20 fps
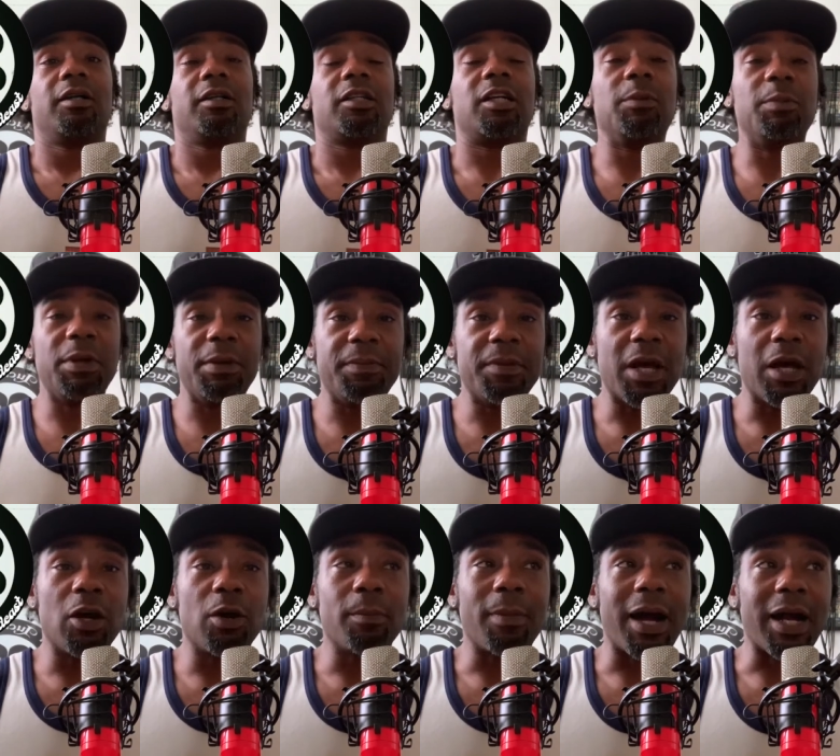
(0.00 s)
Khabib
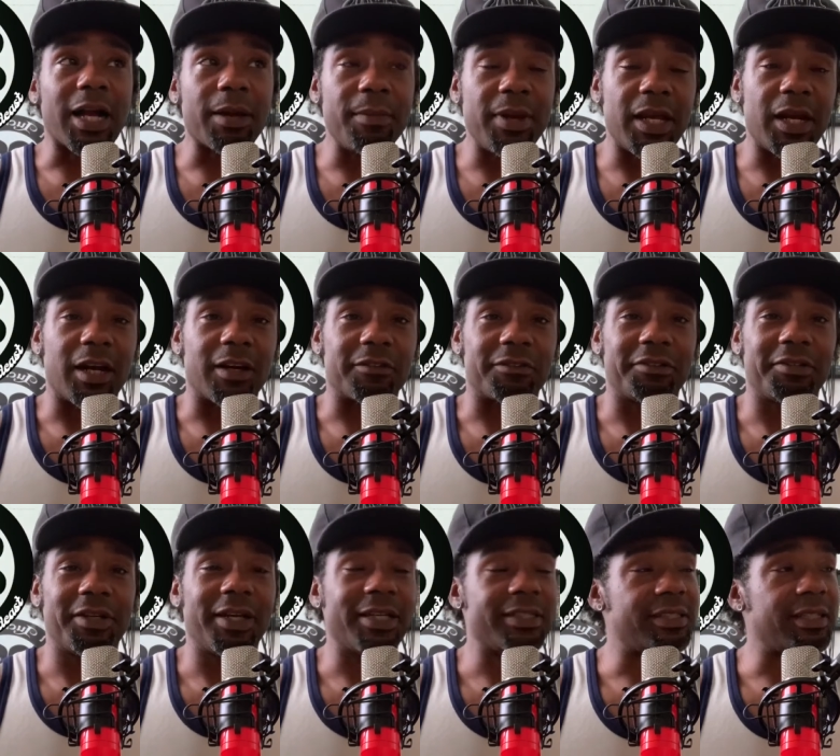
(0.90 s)
Nurmagomedov.
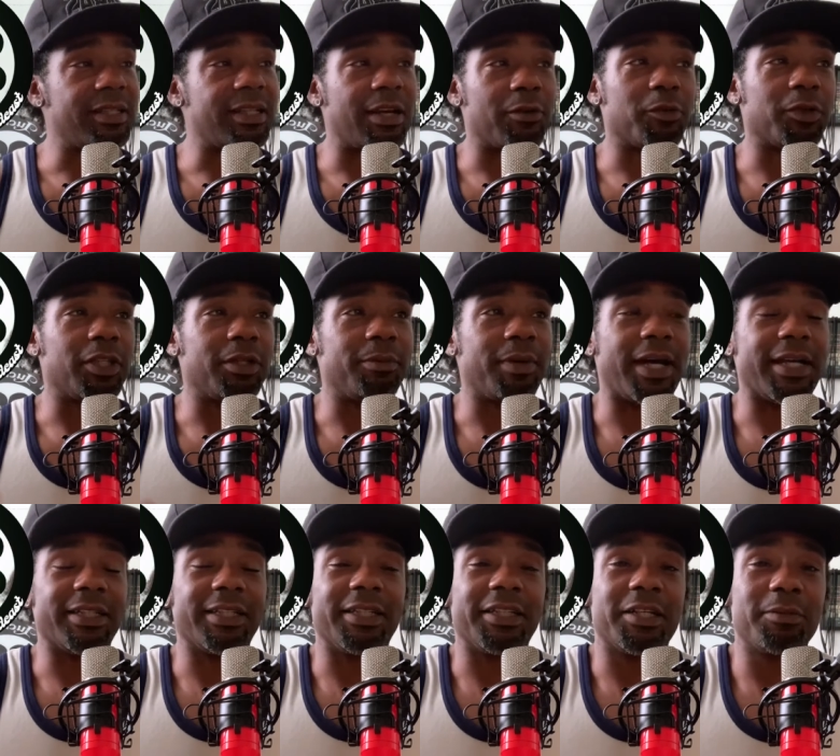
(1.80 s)
I said that really
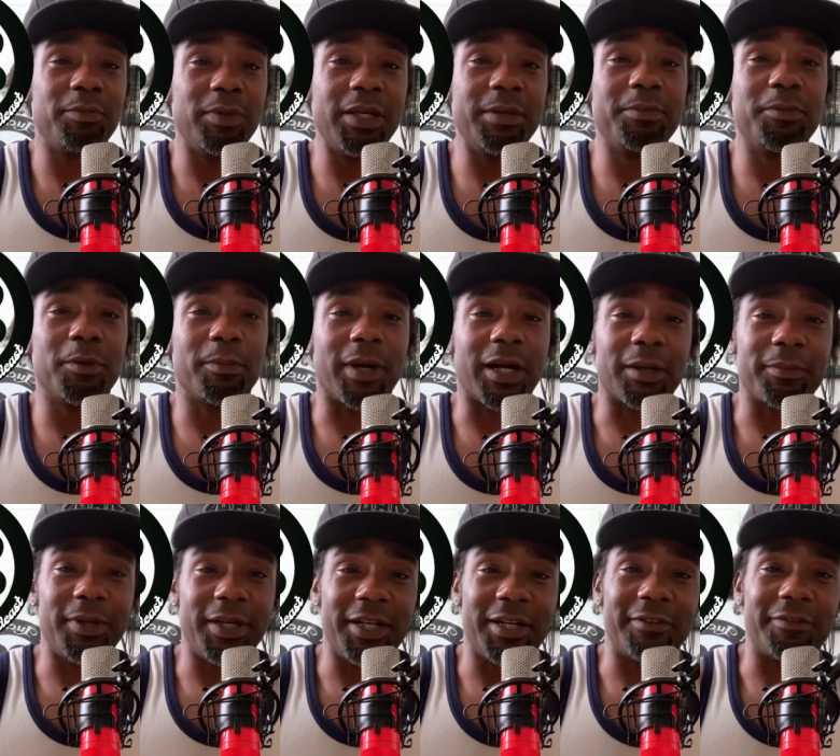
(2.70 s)
badly. Khabib
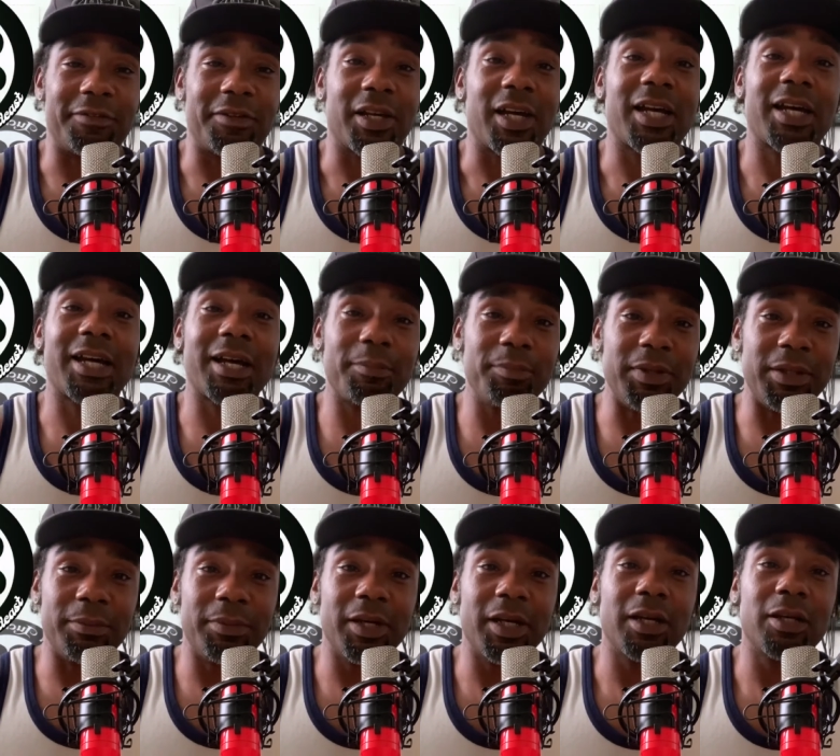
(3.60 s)

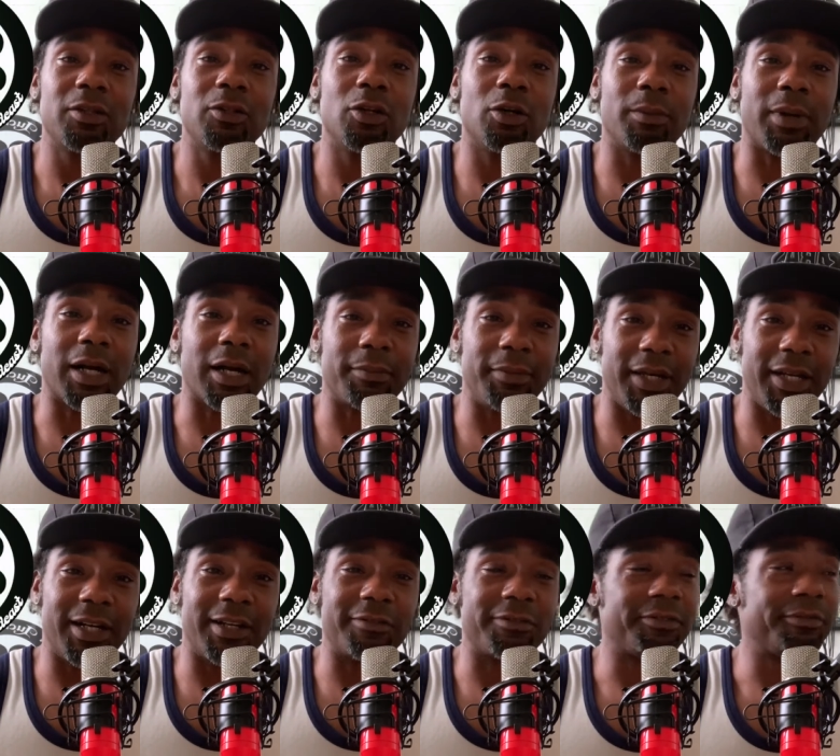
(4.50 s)

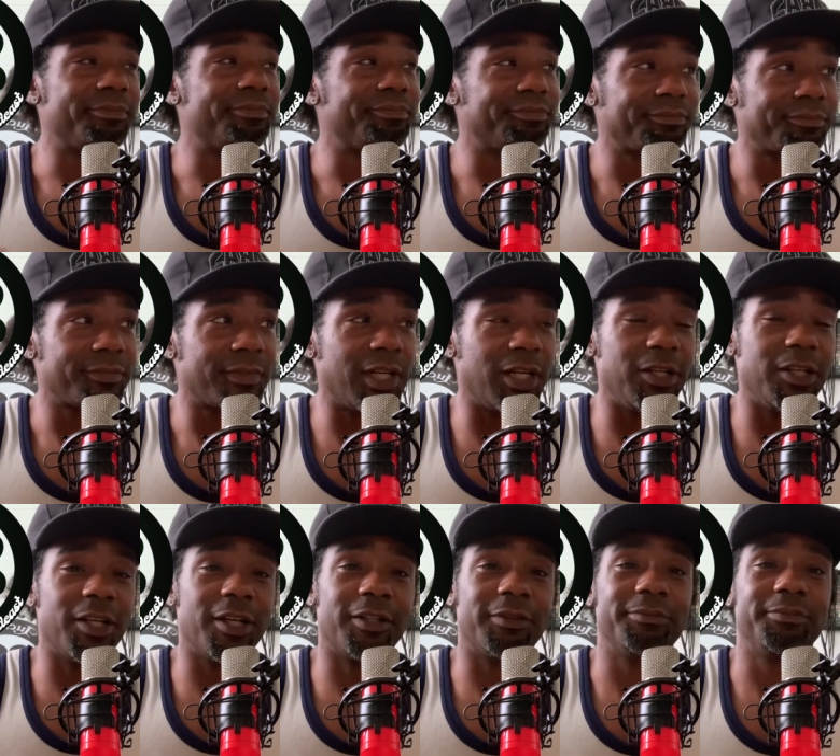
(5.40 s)
Nurmagomedov. There
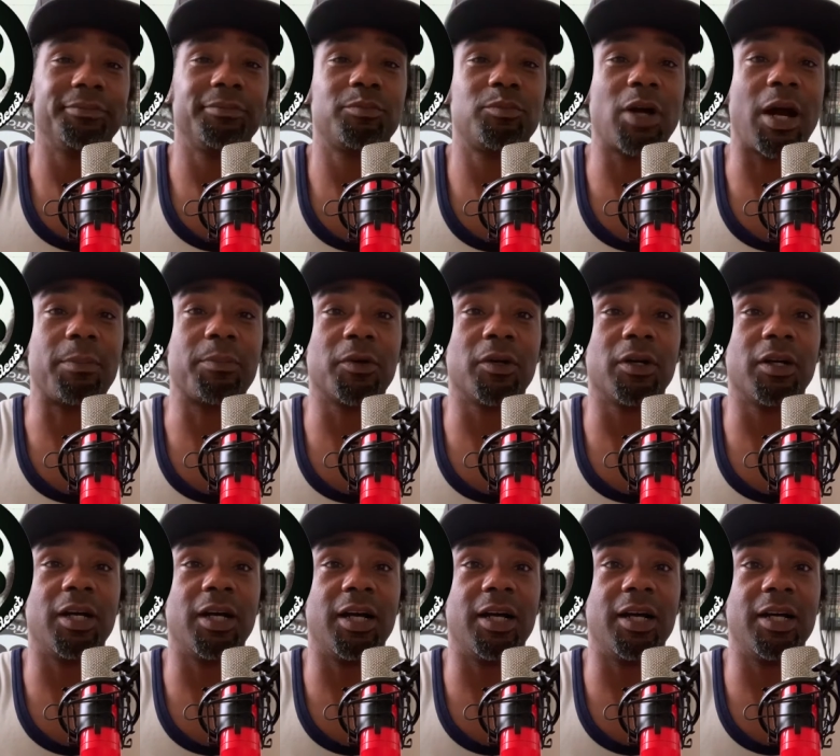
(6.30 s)
you go.
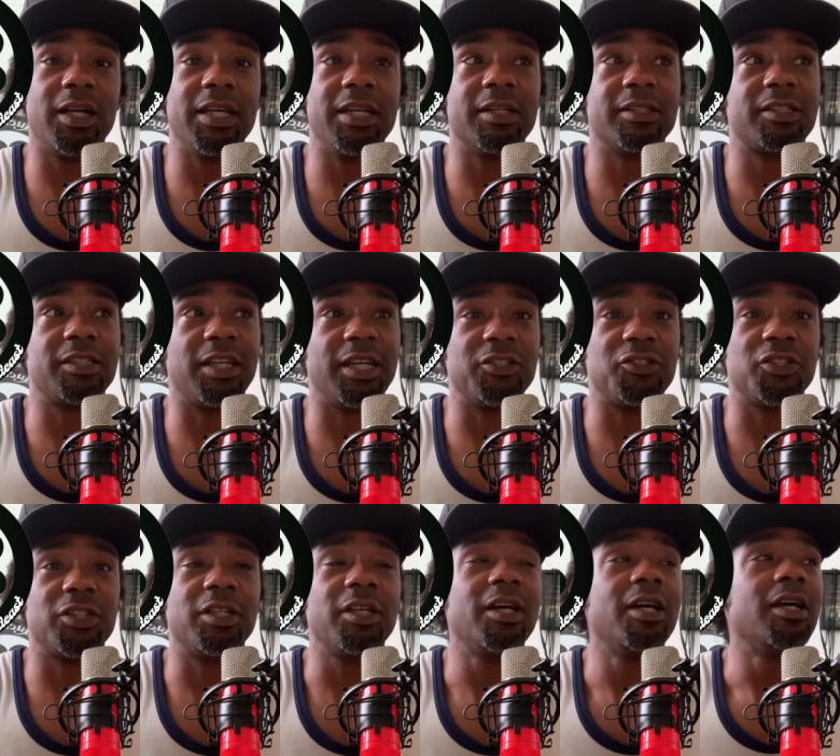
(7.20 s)
Proper
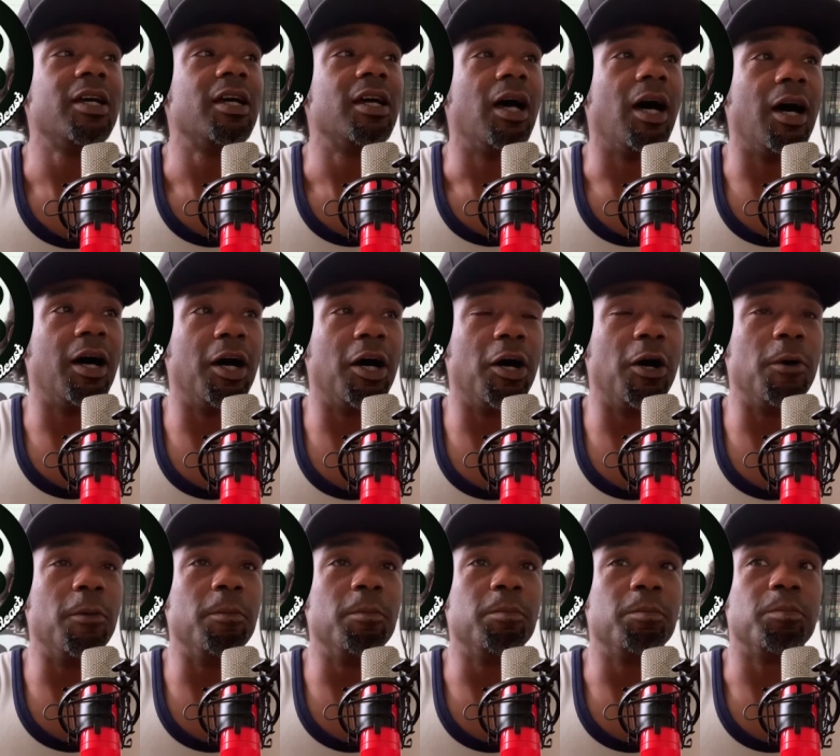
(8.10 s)
enunciation.
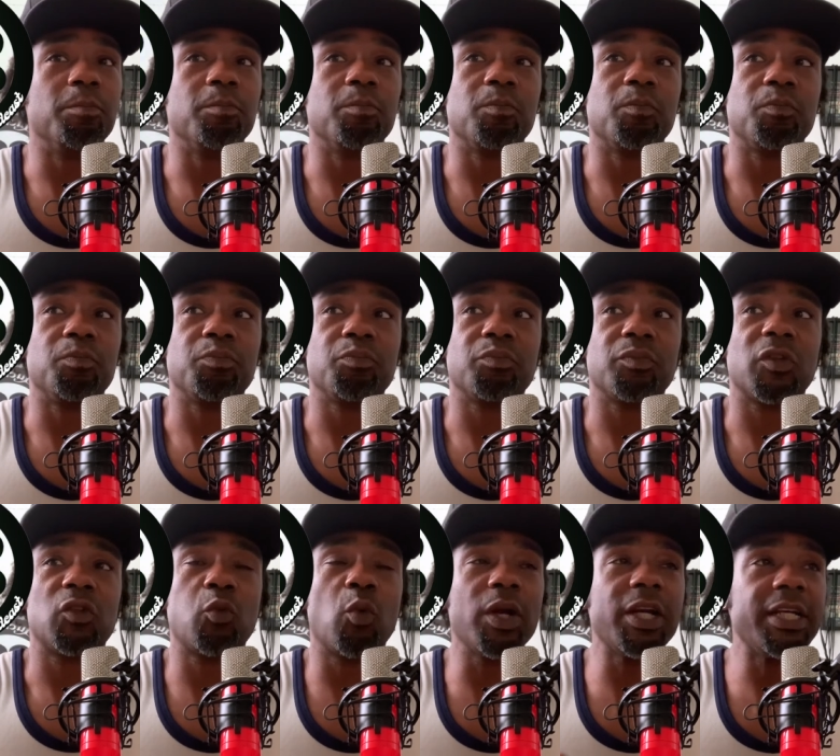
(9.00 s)

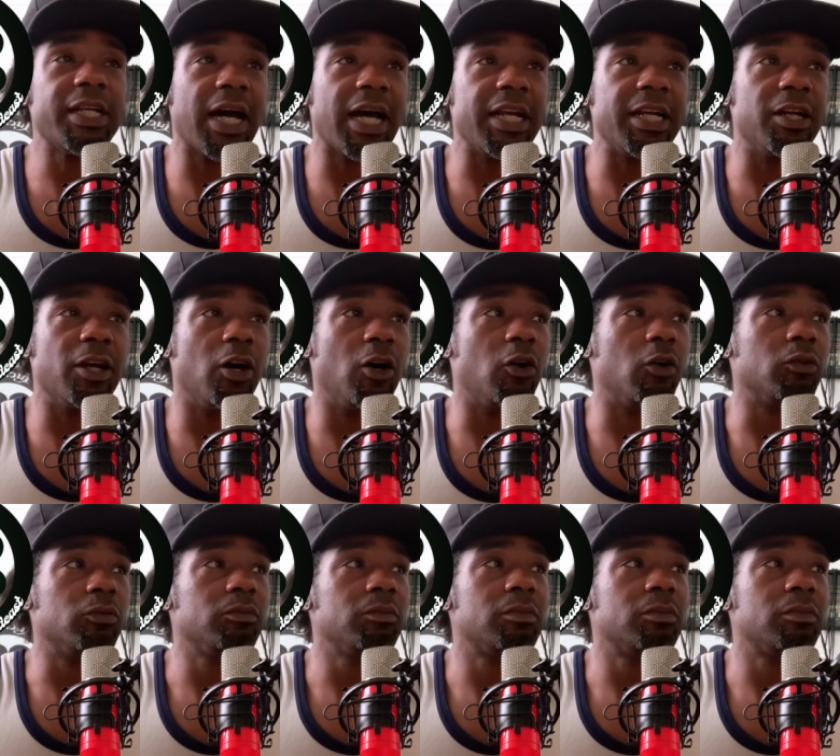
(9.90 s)
29-0.